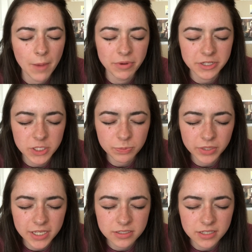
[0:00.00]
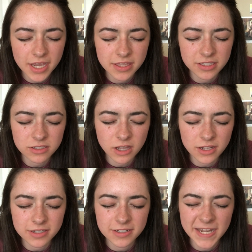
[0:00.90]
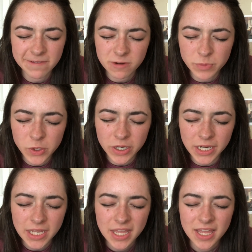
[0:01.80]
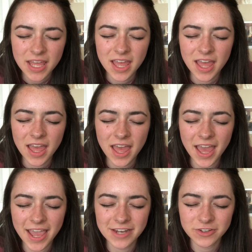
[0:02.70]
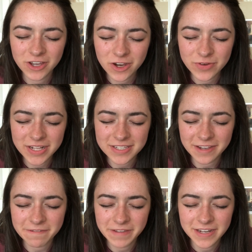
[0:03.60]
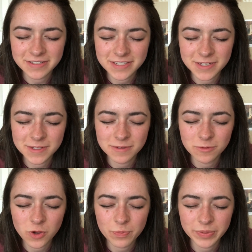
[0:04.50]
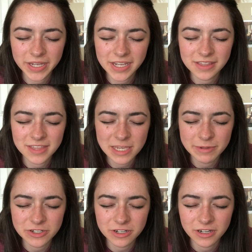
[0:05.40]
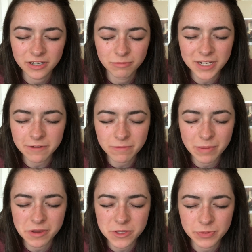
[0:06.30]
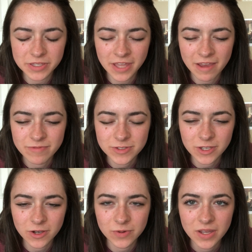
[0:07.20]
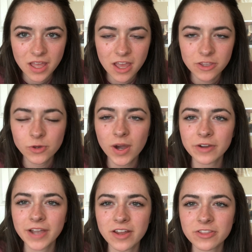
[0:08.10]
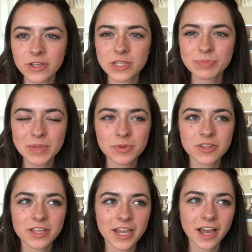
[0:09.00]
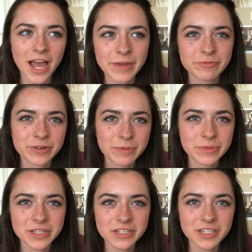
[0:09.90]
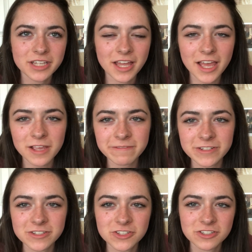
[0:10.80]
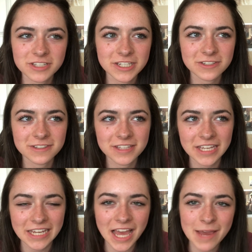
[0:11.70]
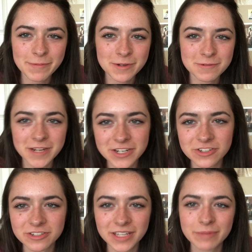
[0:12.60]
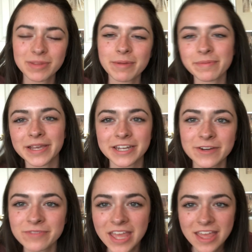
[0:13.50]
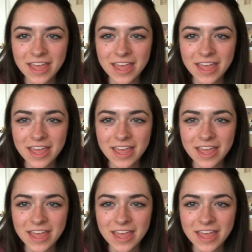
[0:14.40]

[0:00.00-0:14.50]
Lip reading: I went to this place, I think it's called Nevermore, and you go and it's like a fantasy role play thingy-majigger. We did it for my brother's birthday. So you walk around and there are these people and they're like, I'm from the Elvish Guild thing, I'm a ranger, like blah, blah, blah, you know?